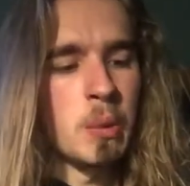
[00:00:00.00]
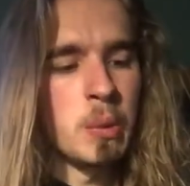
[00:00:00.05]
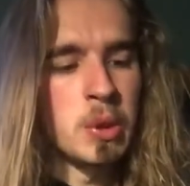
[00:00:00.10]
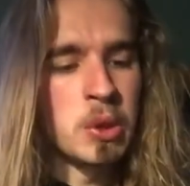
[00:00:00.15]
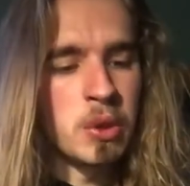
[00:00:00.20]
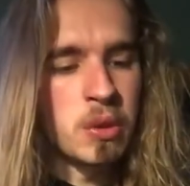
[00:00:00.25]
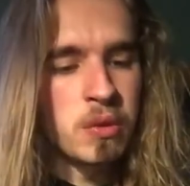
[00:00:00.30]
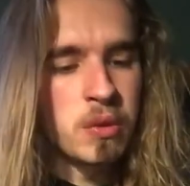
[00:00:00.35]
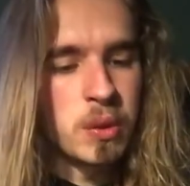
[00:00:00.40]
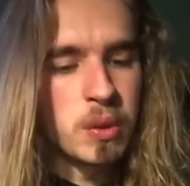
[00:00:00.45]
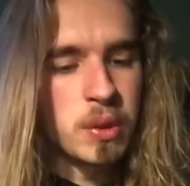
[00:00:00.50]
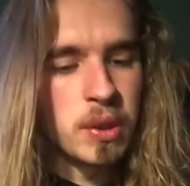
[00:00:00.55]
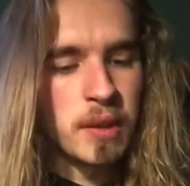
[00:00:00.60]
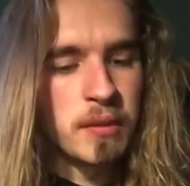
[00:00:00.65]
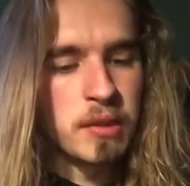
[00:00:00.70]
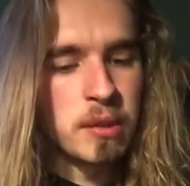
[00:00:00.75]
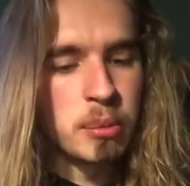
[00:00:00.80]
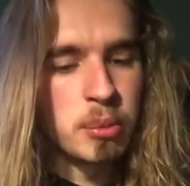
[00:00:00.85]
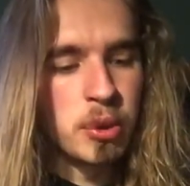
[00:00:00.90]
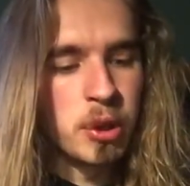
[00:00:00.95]
We don't feel
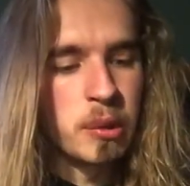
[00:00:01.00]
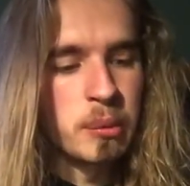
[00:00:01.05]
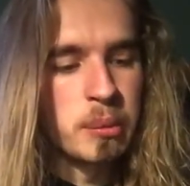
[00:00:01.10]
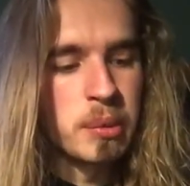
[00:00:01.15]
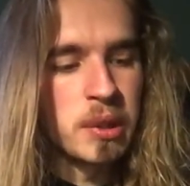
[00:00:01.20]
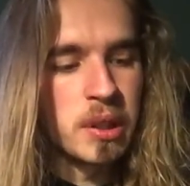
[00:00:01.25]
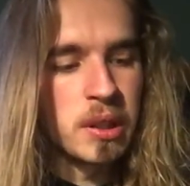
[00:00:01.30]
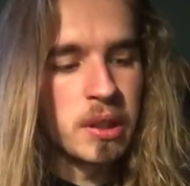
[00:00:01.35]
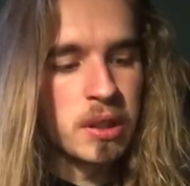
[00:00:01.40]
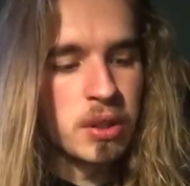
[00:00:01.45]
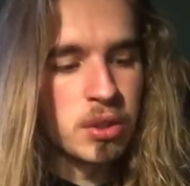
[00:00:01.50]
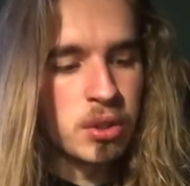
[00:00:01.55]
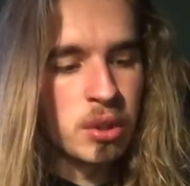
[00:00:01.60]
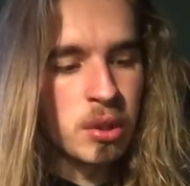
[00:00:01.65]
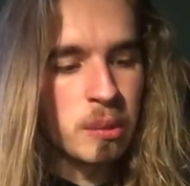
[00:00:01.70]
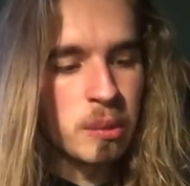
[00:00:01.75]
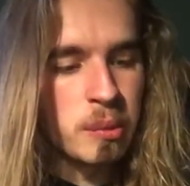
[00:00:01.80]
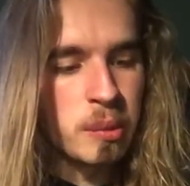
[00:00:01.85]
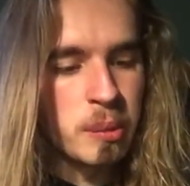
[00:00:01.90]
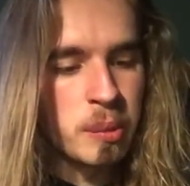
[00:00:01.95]
comfortable opening the
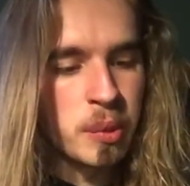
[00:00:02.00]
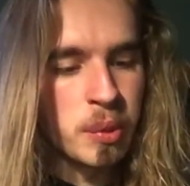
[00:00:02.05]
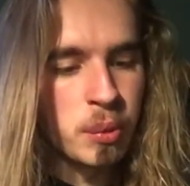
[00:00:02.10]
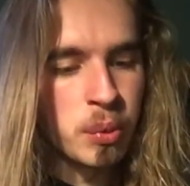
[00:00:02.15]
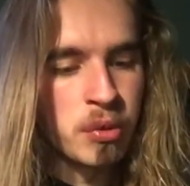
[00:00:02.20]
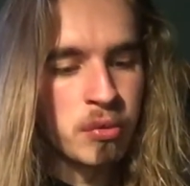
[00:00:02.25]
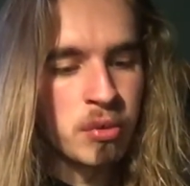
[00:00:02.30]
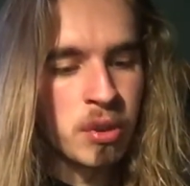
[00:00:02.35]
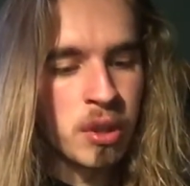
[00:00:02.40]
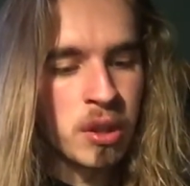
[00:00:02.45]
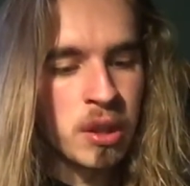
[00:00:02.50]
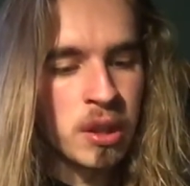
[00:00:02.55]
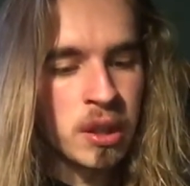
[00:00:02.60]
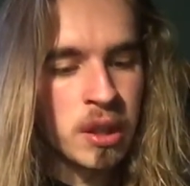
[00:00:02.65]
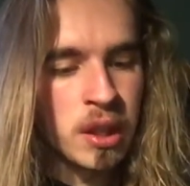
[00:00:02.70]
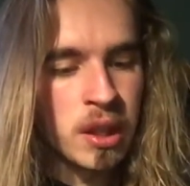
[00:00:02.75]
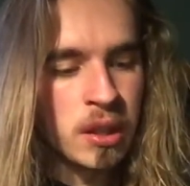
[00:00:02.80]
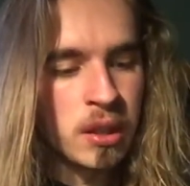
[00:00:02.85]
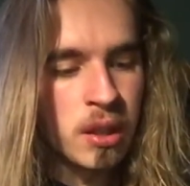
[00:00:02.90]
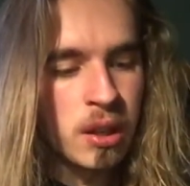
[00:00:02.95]
shop, but we're running
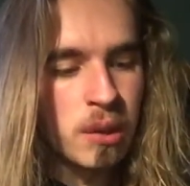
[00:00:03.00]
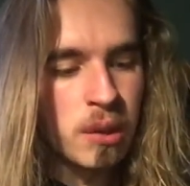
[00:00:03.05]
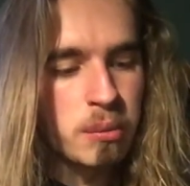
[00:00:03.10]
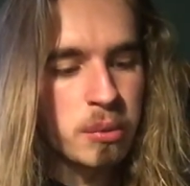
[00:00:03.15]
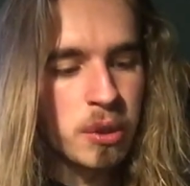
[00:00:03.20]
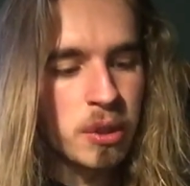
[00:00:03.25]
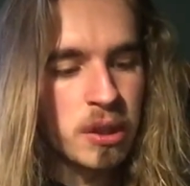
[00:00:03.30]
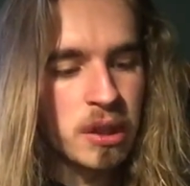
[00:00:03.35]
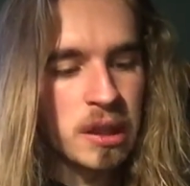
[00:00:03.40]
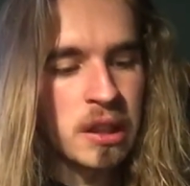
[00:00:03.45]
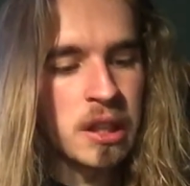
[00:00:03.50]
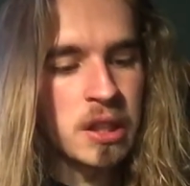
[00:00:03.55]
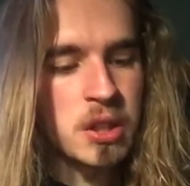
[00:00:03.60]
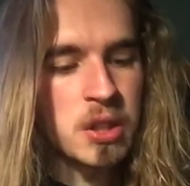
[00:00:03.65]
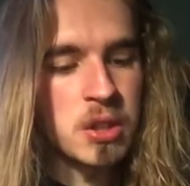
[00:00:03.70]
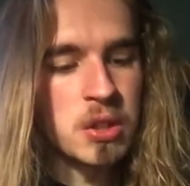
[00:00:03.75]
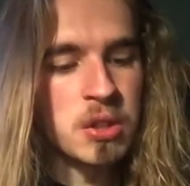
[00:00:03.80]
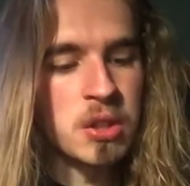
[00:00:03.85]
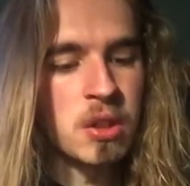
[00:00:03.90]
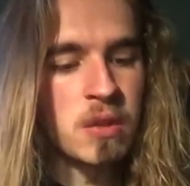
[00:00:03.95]
a car park
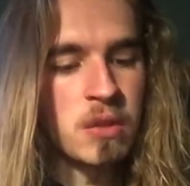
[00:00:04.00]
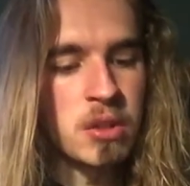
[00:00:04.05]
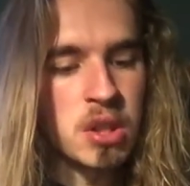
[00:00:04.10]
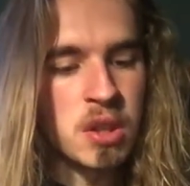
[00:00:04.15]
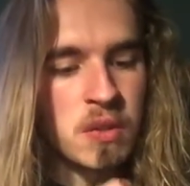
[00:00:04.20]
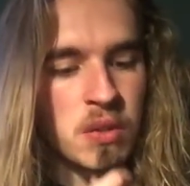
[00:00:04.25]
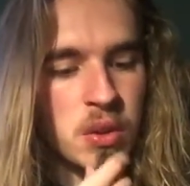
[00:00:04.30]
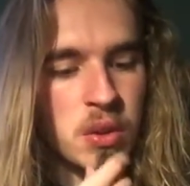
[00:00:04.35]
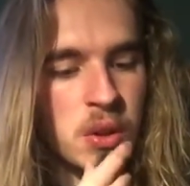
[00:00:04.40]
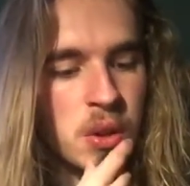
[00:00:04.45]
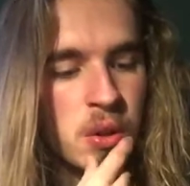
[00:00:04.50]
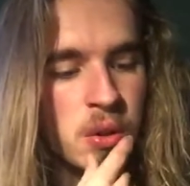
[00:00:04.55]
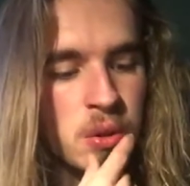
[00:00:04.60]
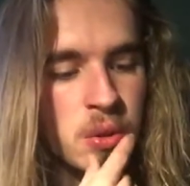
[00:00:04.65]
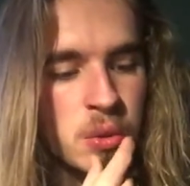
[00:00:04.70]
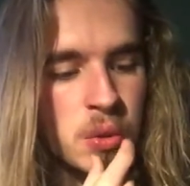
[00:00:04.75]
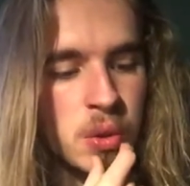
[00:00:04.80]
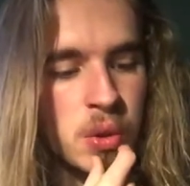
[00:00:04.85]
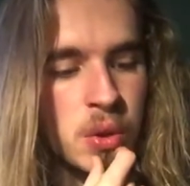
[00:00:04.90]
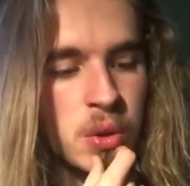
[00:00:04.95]
collection service. If you're
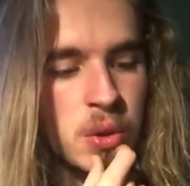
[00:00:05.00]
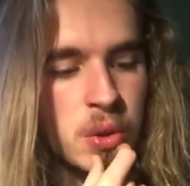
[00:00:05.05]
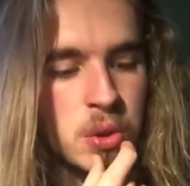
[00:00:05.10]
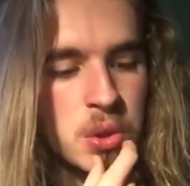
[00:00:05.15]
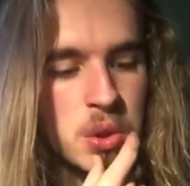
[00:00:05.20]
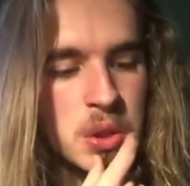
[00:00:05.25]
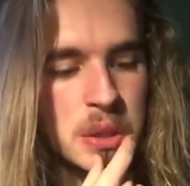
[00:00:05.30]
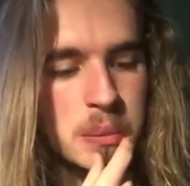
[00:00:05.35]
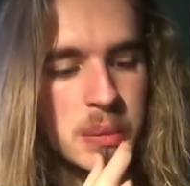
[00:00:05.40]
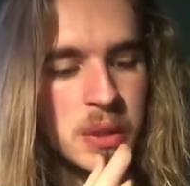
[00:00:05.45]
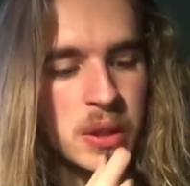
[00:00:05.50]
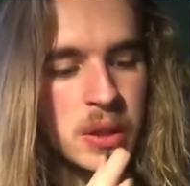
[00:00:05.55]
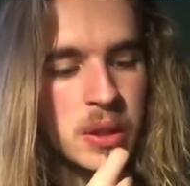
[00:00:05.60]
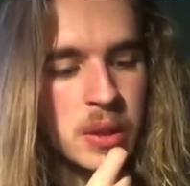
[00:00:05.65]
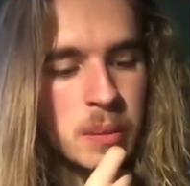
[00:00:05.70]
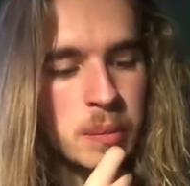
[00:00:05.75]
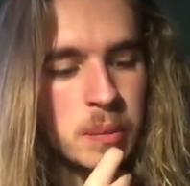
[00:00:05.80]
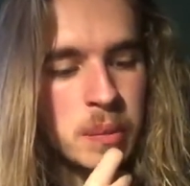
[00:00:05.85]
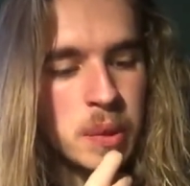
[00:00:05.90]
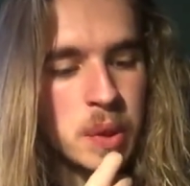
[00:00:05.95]
local, you can choose to pick
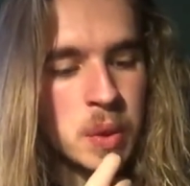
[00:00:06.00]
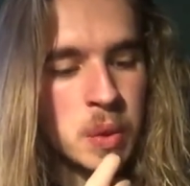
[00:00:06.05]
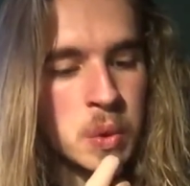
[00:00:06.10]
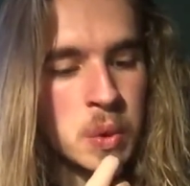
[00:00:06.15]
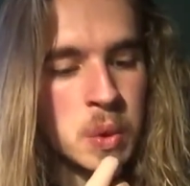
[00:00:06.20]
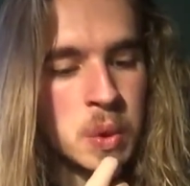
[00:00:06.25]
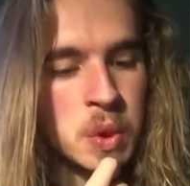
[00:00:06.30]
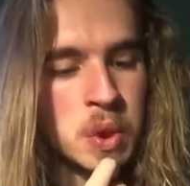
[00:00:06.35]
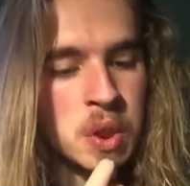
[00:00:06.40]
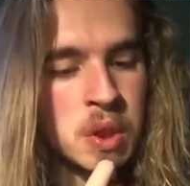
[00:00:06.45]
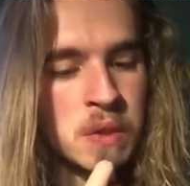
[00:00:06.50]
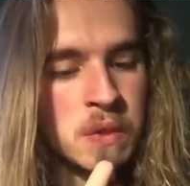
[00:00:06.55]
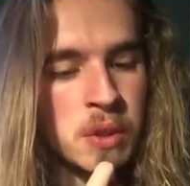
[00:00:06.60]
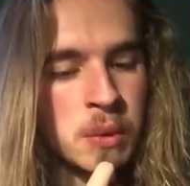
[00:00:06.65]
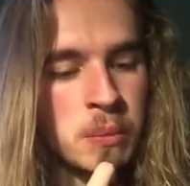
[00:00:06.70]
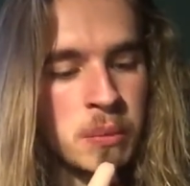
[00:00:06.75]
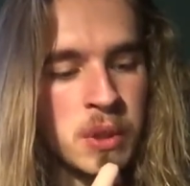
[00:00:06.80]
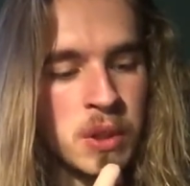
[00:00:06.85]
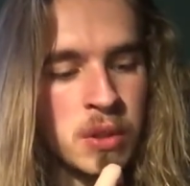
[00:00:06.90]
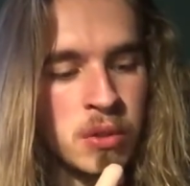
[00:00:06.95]
up your order
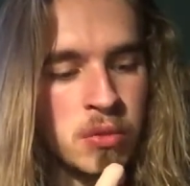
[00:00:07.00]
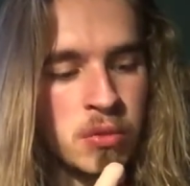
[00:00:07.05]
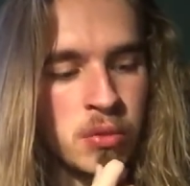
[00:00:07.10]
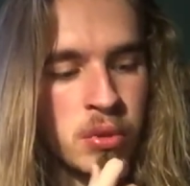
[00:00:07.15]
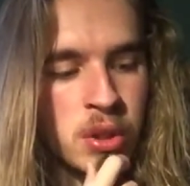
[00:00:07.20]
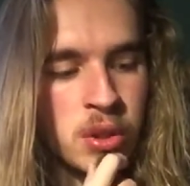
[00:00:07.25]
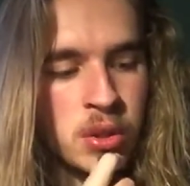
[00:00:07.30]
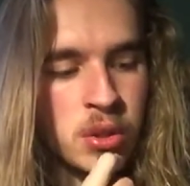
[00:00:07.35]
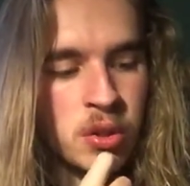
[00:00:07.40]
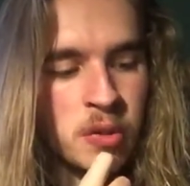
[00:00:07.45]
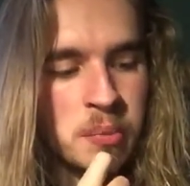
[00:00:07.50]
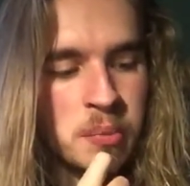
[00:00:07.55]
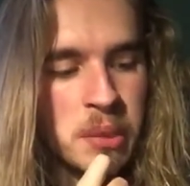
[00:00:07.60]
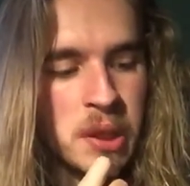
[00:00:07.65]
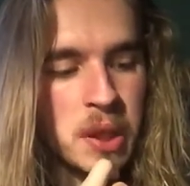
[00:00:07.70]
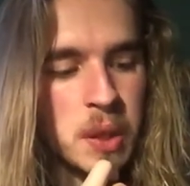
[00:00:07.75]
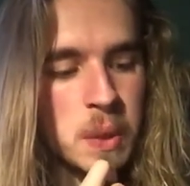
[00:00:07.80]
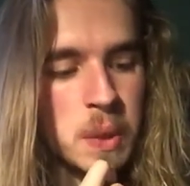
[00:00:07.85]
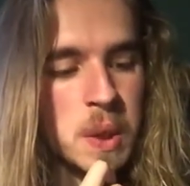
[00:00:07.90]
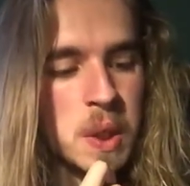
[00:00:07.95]
from the rear of
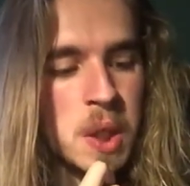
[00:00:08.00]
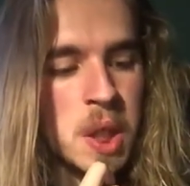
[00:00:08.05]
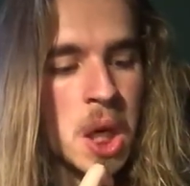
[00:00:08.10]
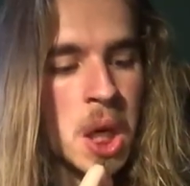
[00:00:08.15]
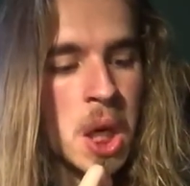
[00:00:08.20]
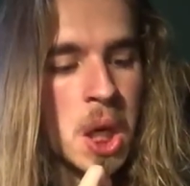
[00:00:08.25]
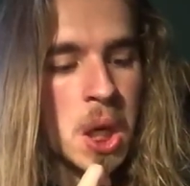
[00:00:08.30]
Banquet.